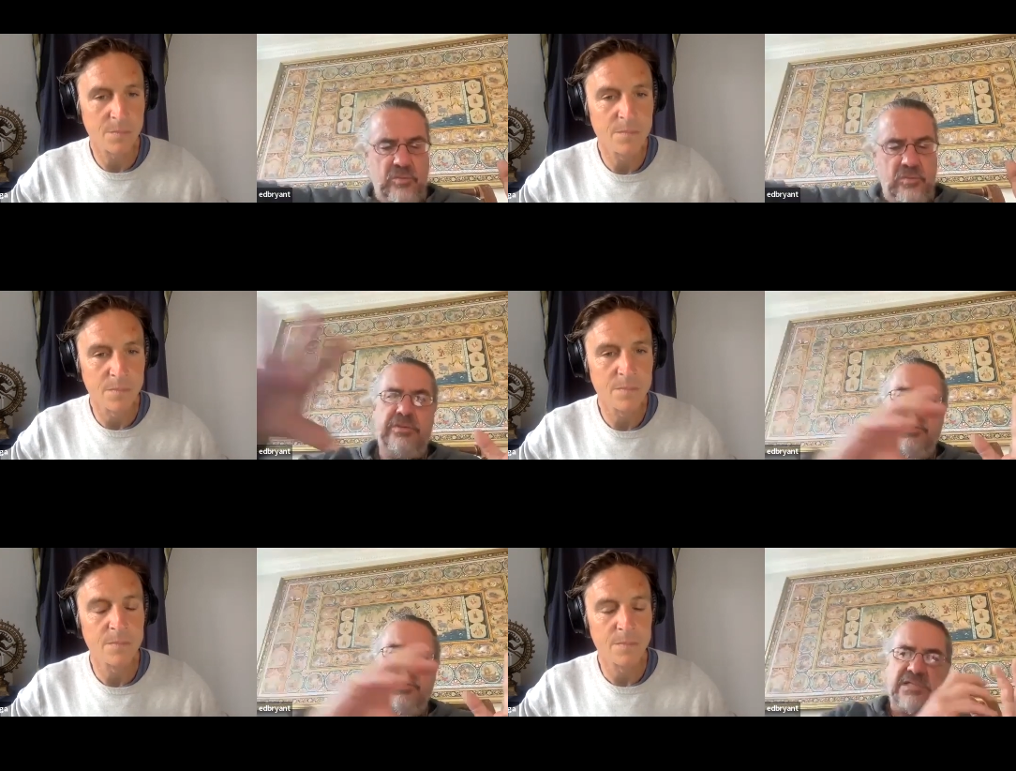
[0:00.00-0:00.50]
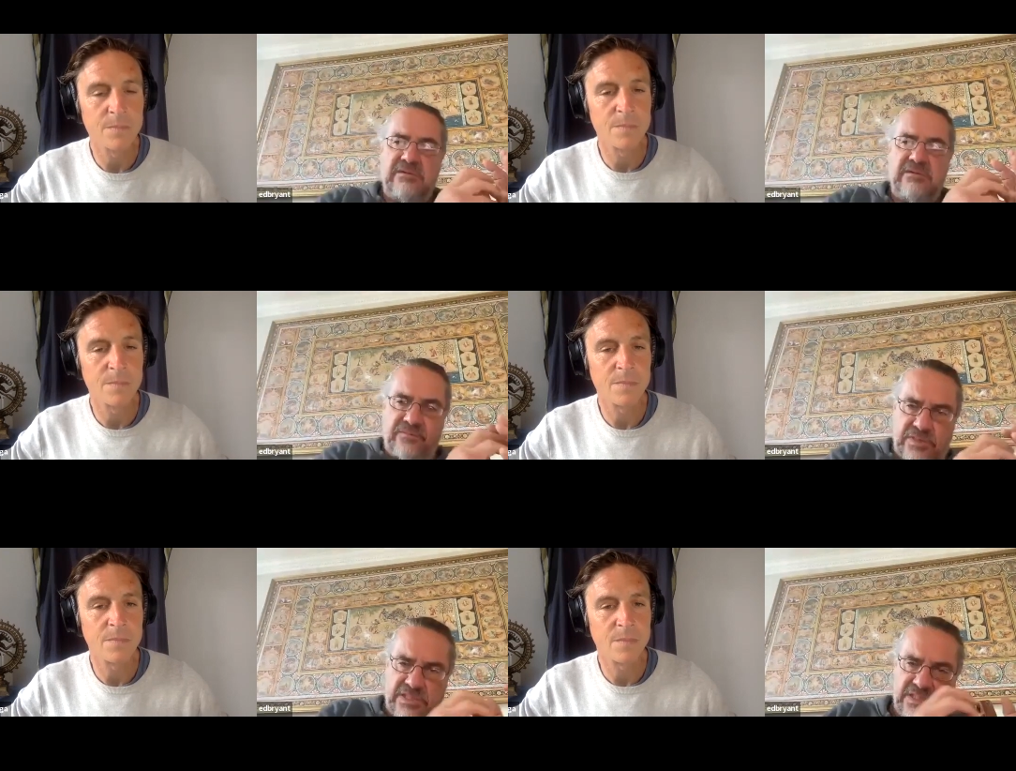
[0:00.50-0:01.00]
Speaker 1: he has to first
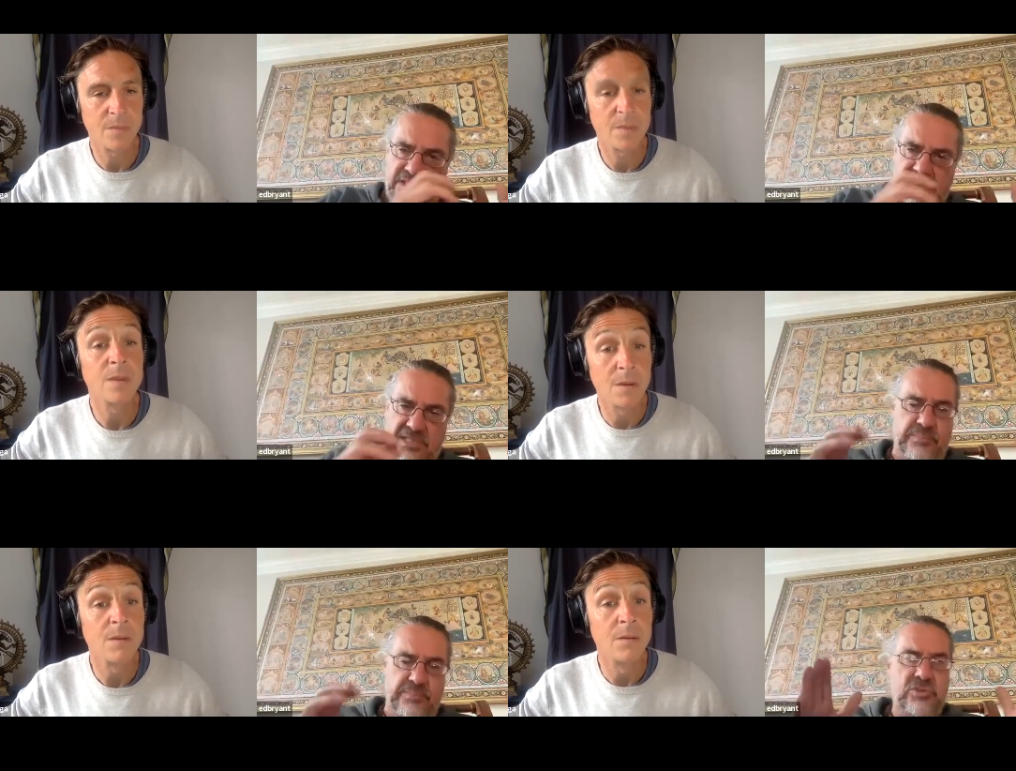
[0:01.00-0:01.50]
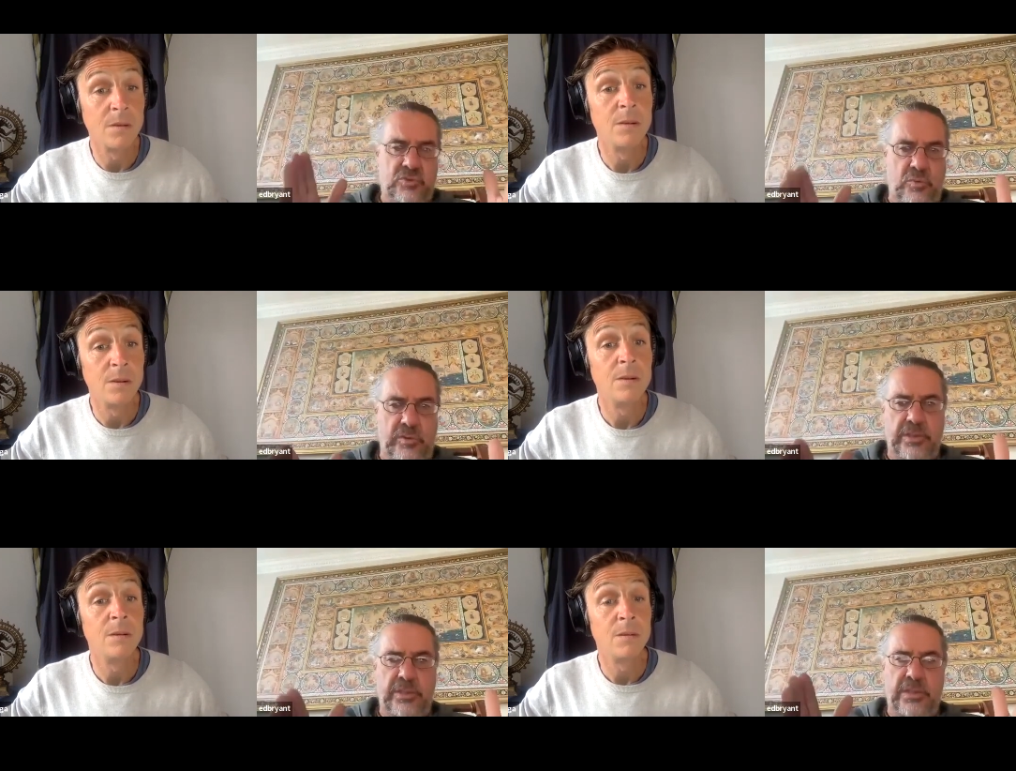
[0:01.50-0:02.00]
establish you are an
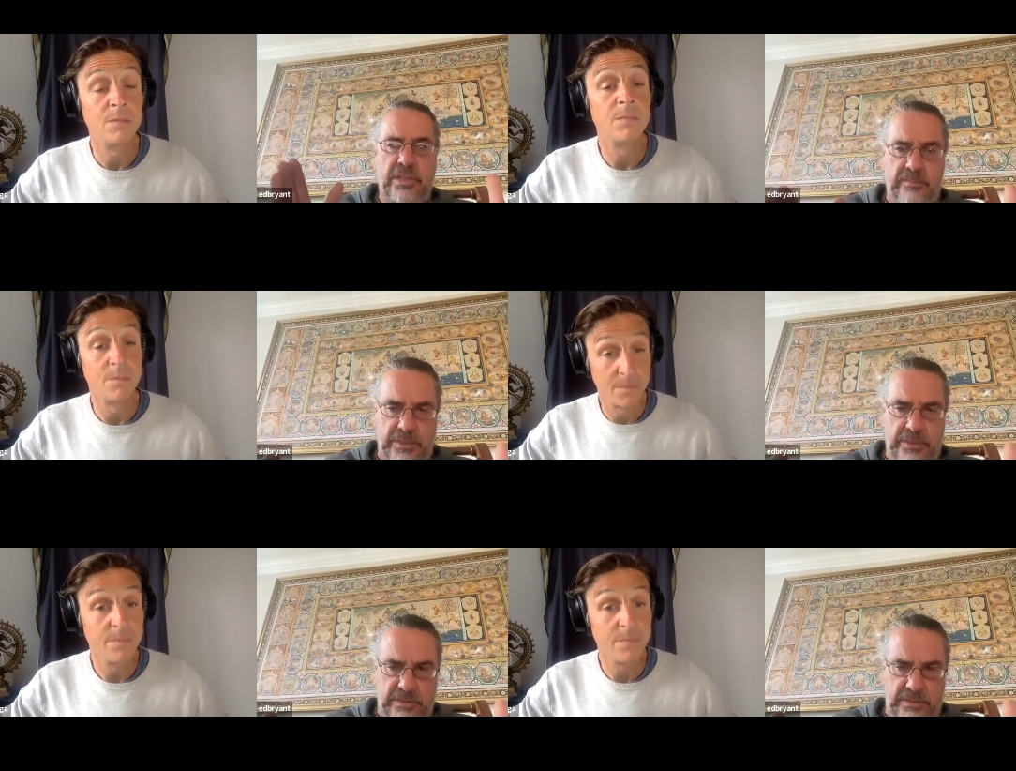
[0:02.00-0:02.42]
Atman.